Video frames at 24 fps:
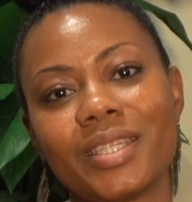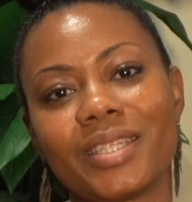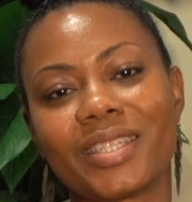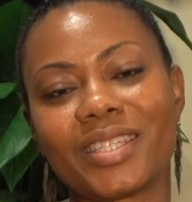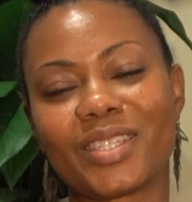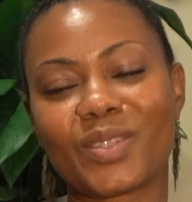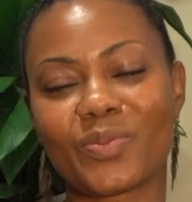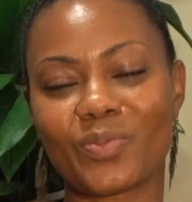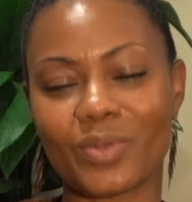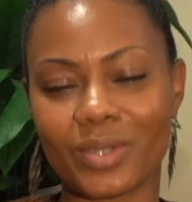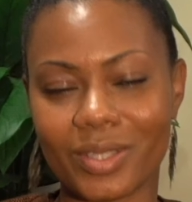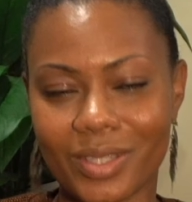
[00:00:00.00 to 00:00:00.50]
This
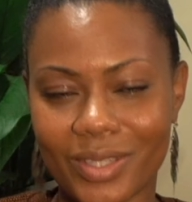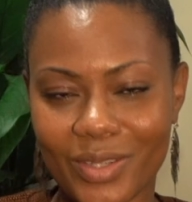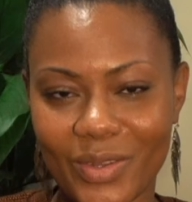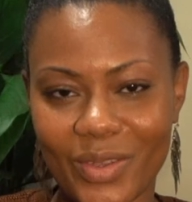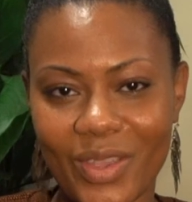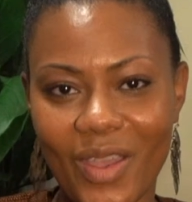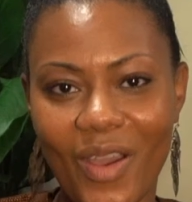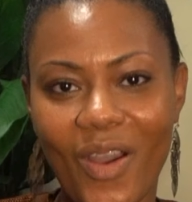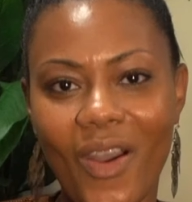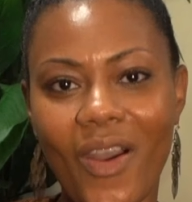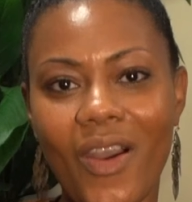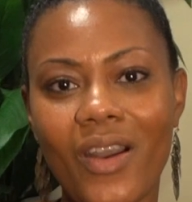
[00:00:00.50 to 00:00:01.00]
is
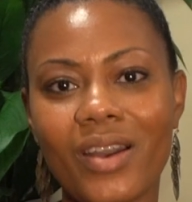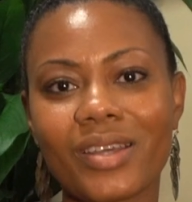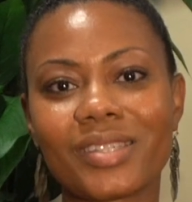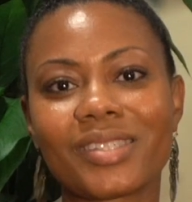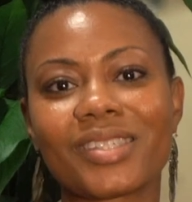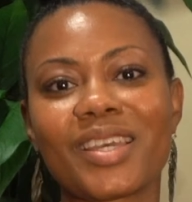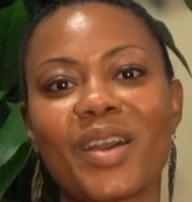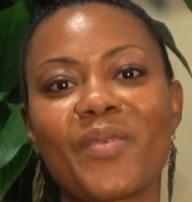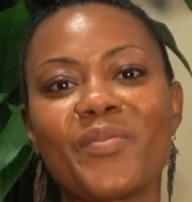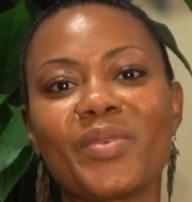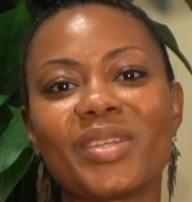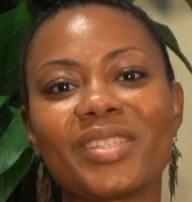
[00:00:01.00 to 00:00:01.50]
Priscilla Hawks
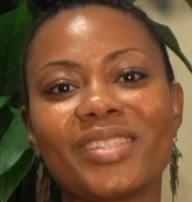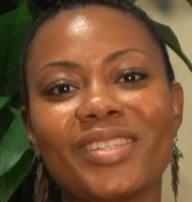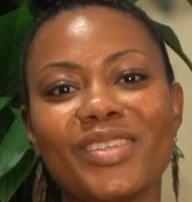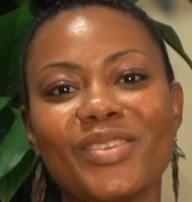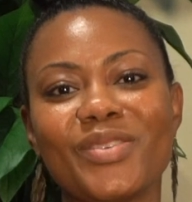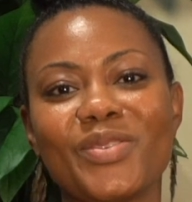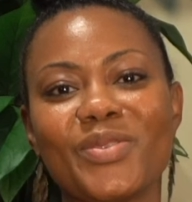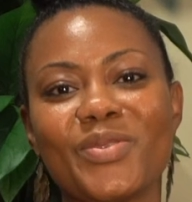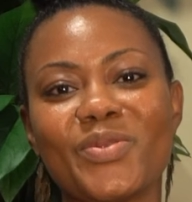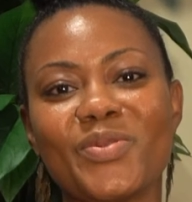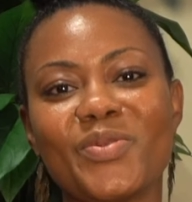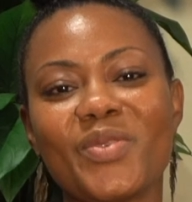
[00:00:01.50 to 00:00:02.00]
coming to
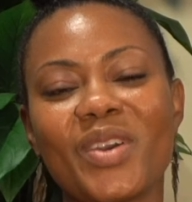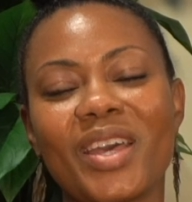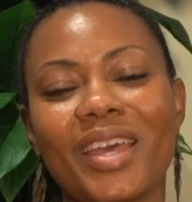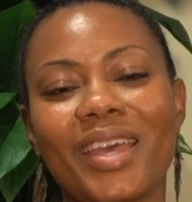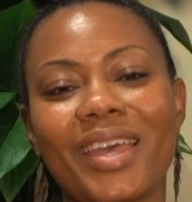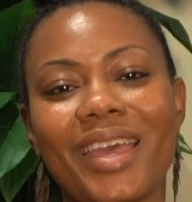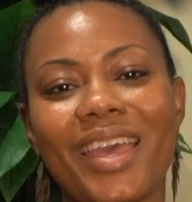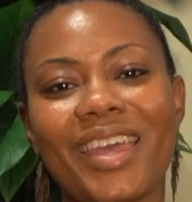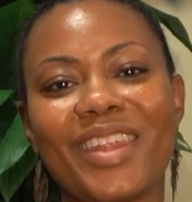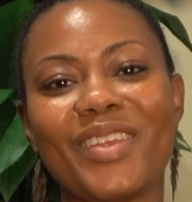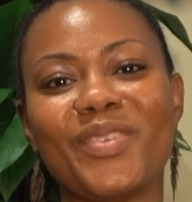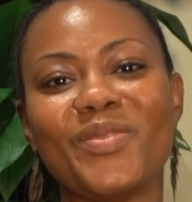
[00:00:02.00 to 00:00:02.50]
you
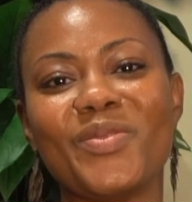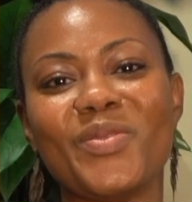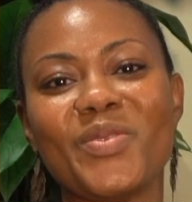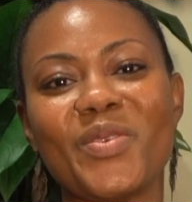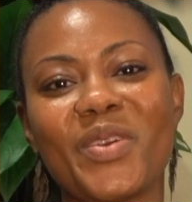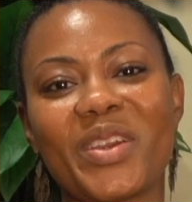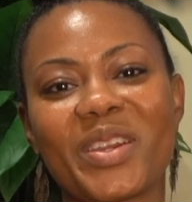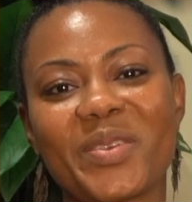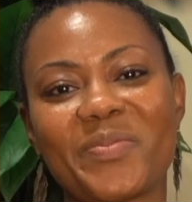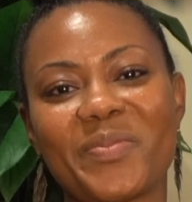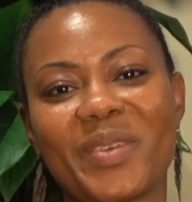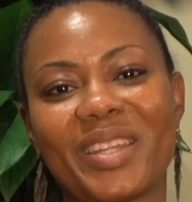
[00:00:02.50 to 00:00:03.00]
in a New
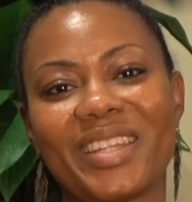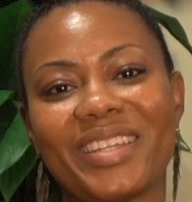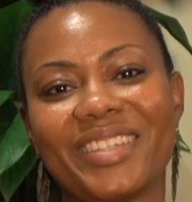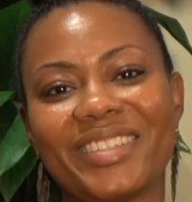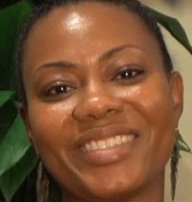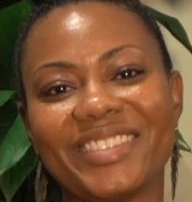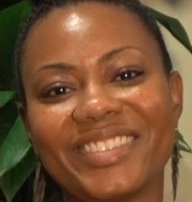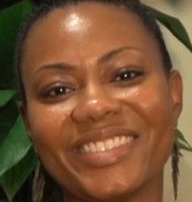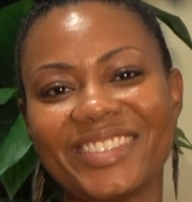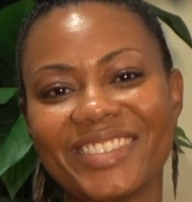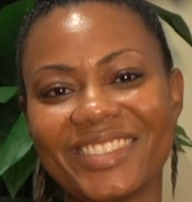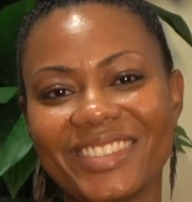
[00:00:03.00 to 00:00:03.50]
York Minute.
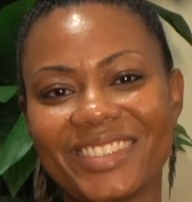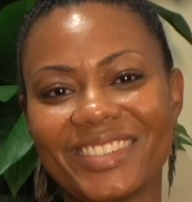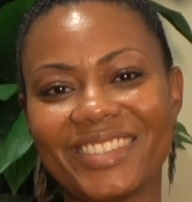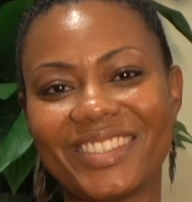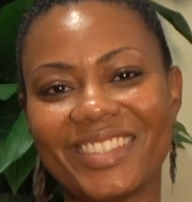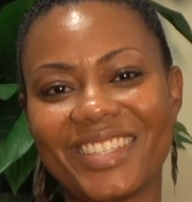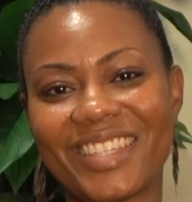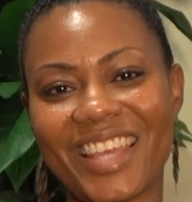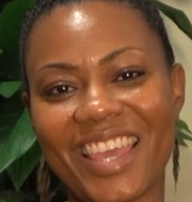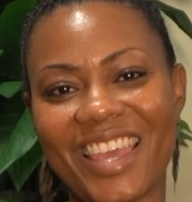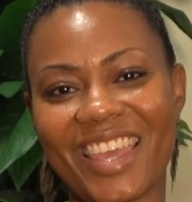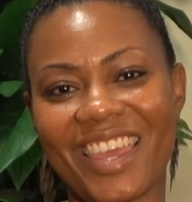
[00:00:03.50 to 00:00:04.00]

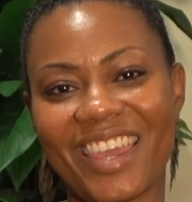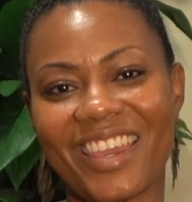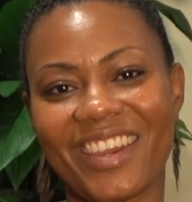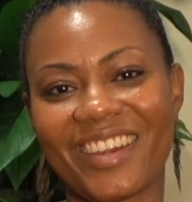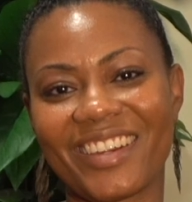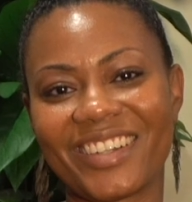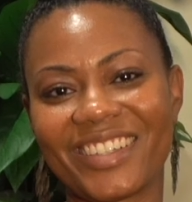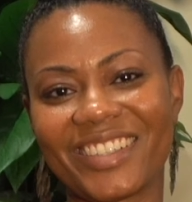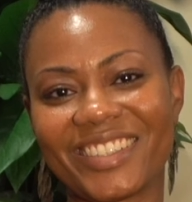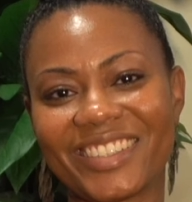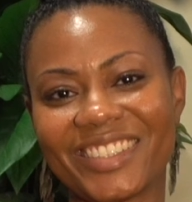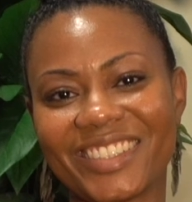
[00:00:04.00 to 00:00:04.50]
Take care.